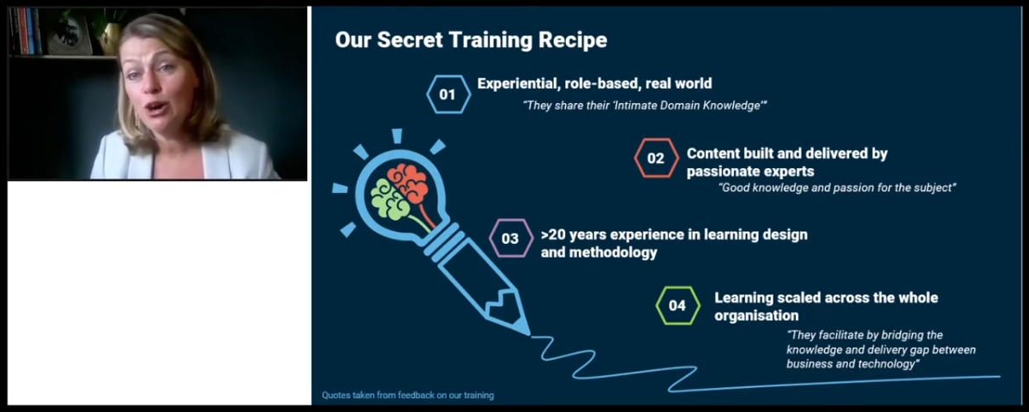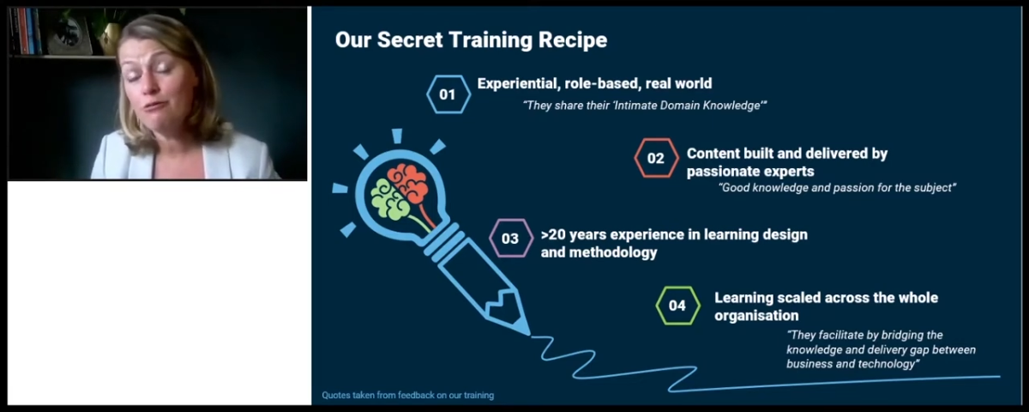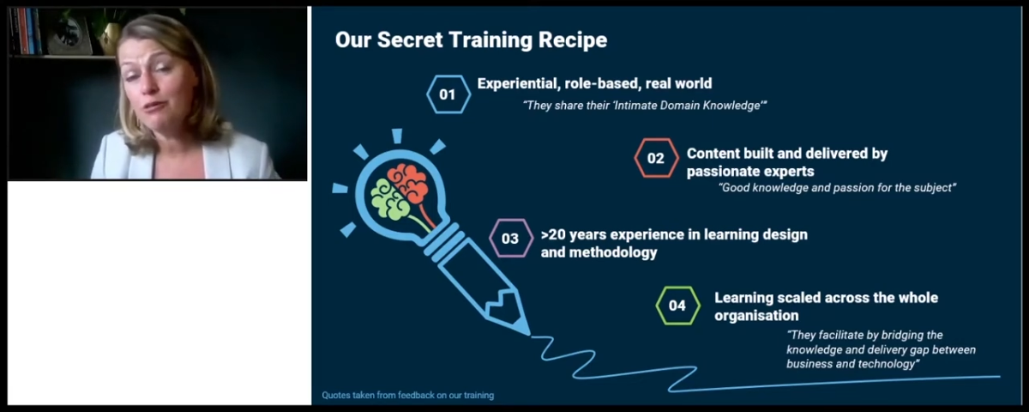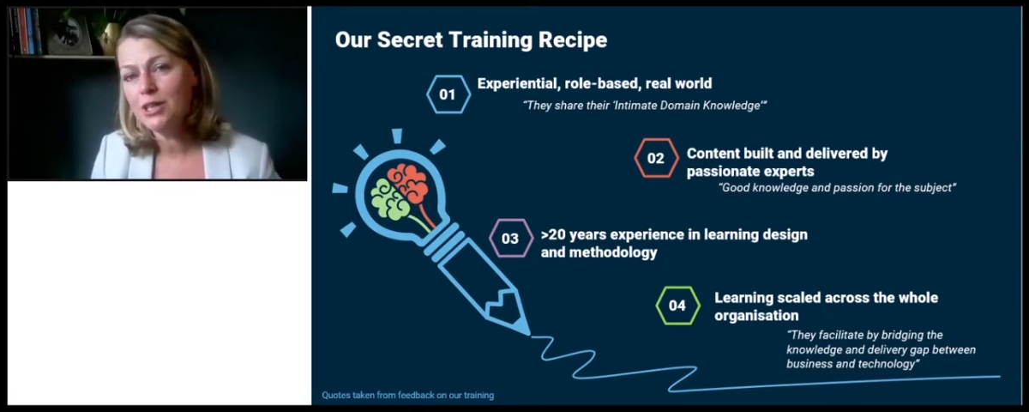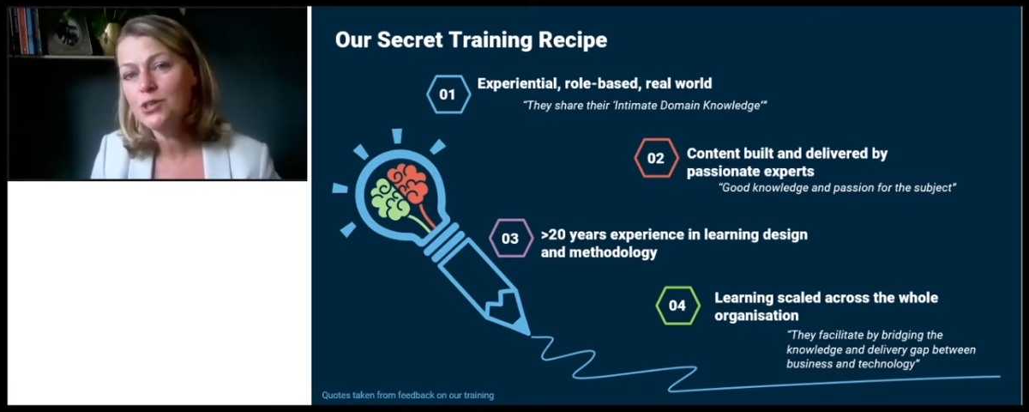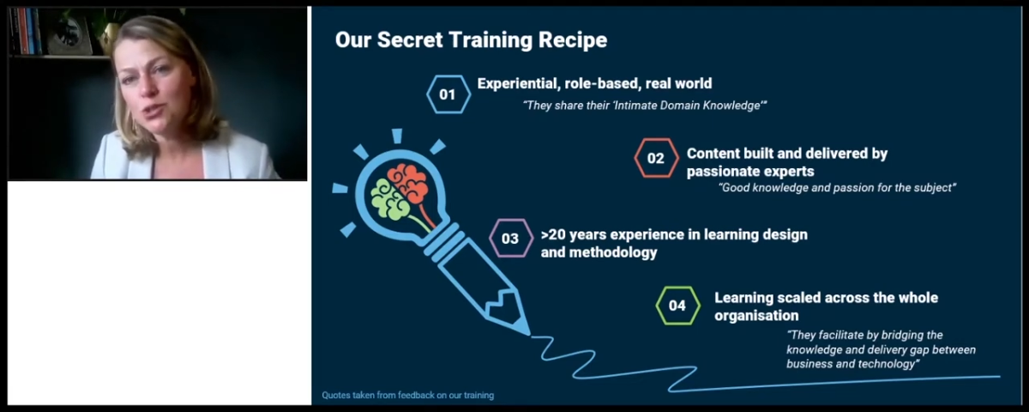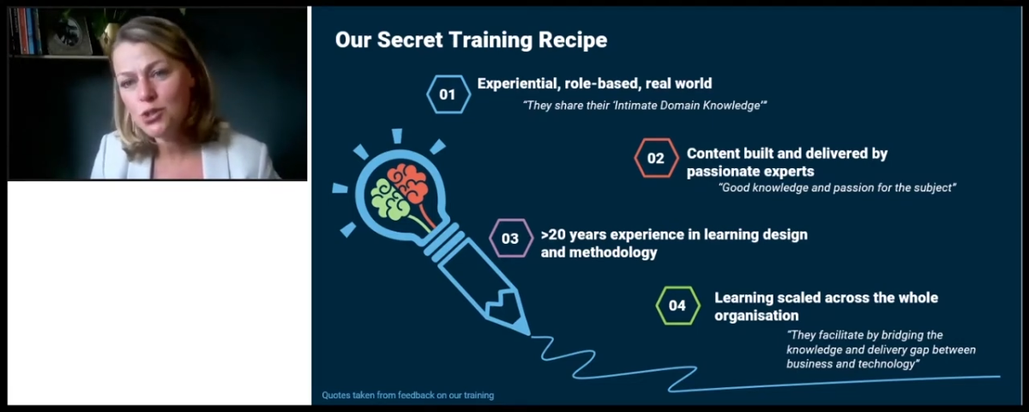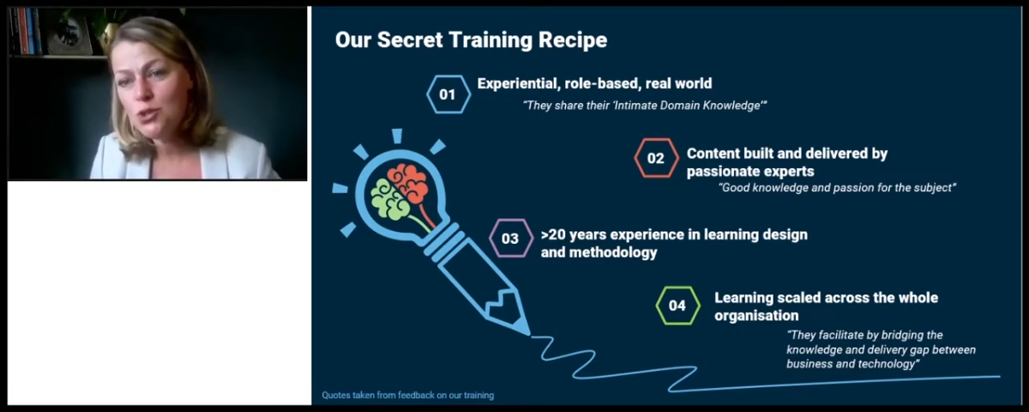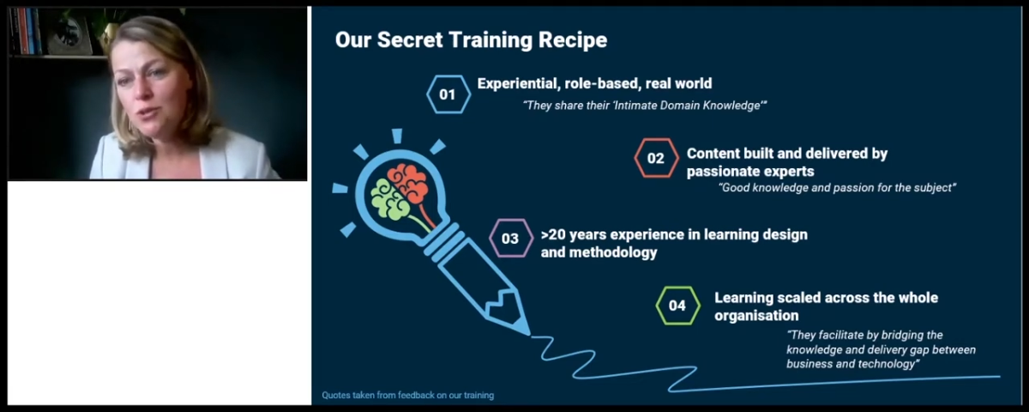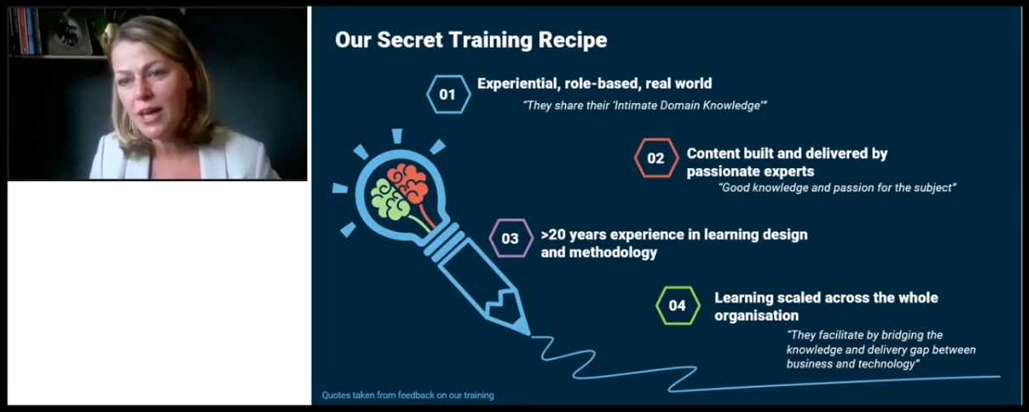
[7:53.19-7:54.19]
offerings
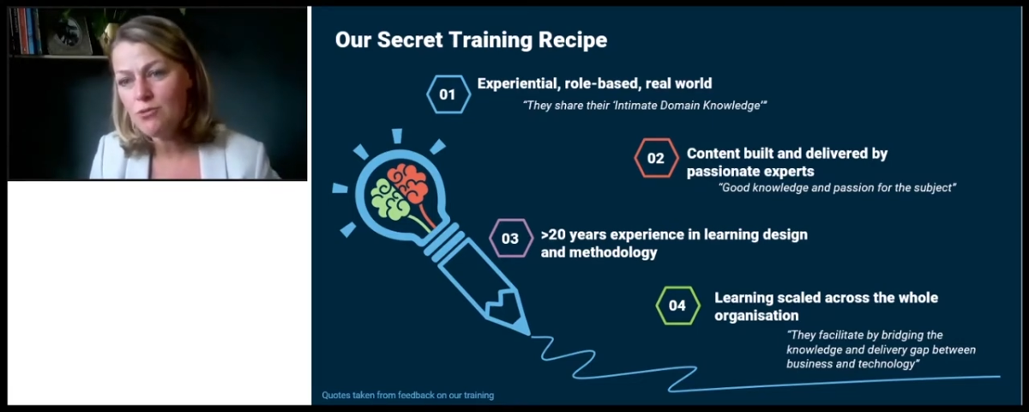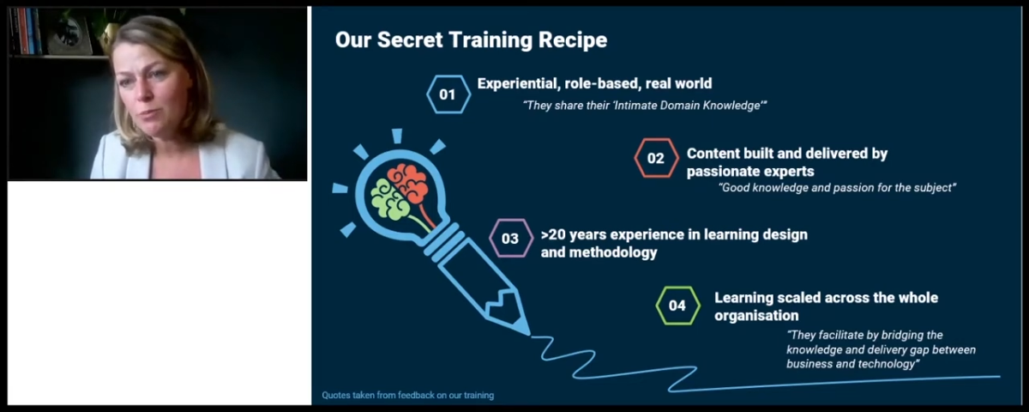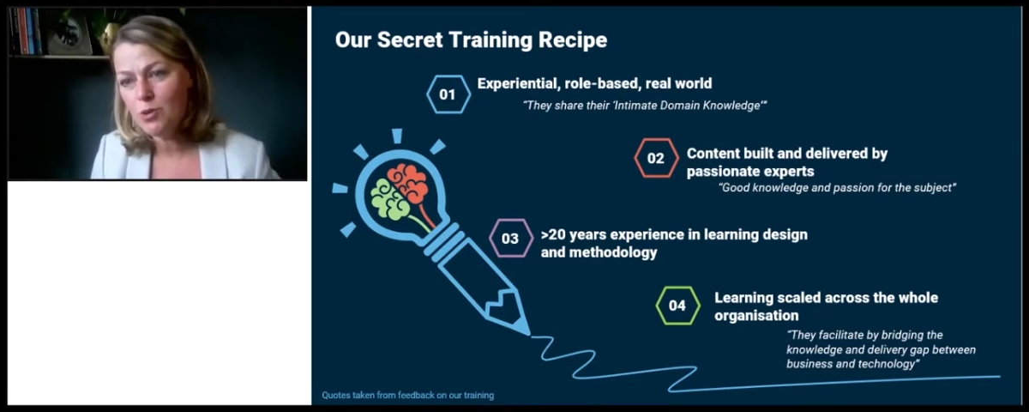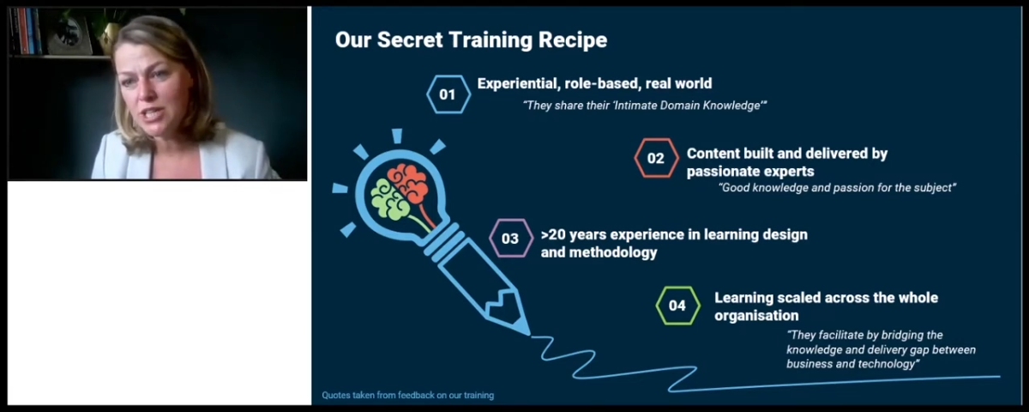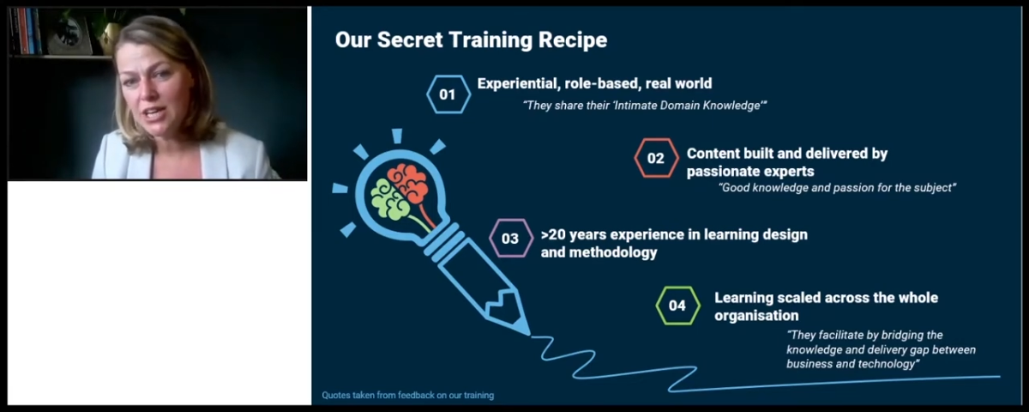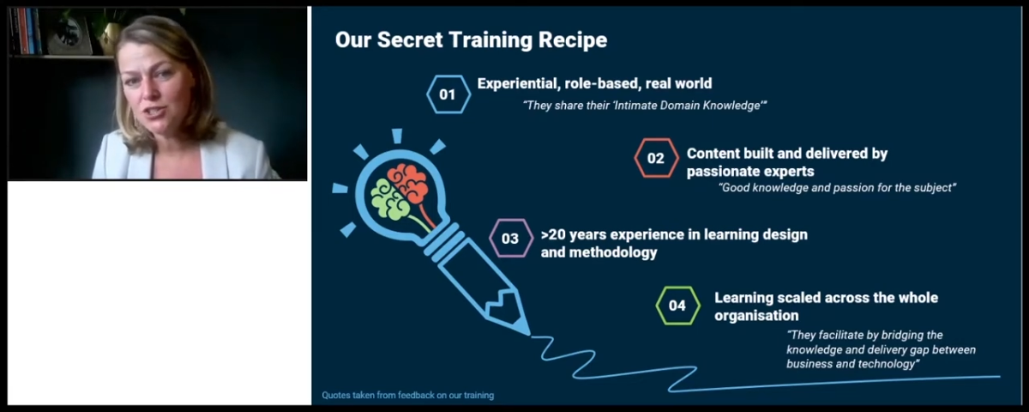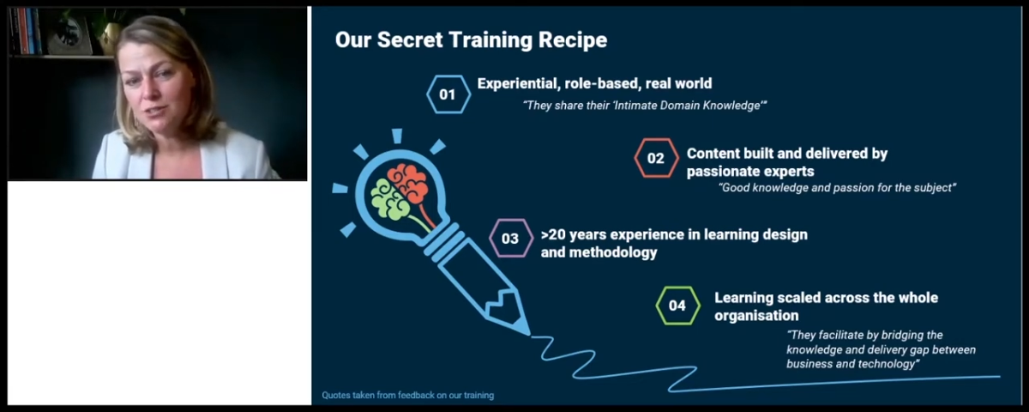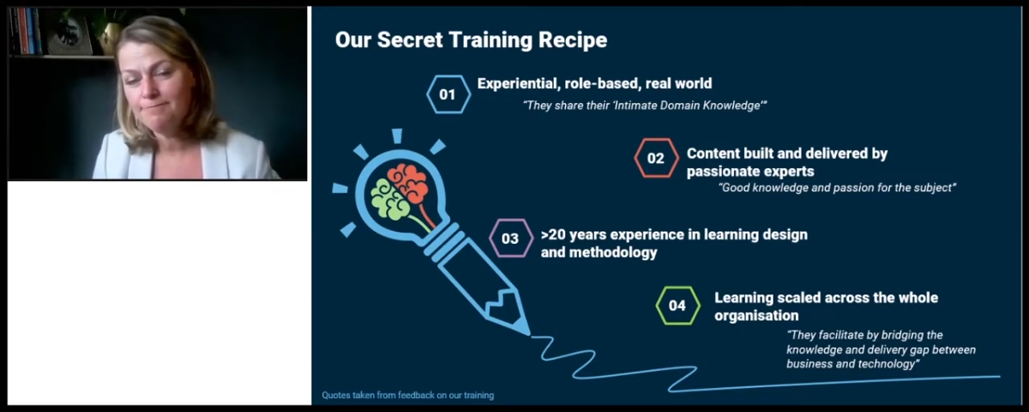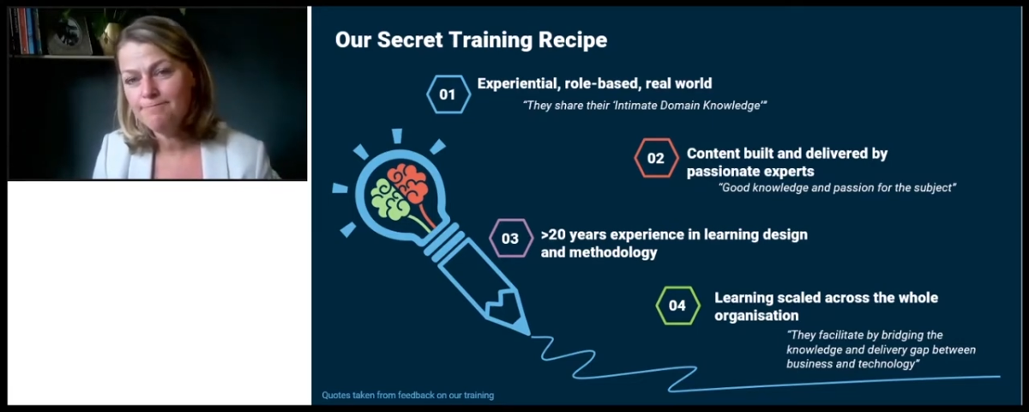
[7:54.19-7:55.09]
to that reputation.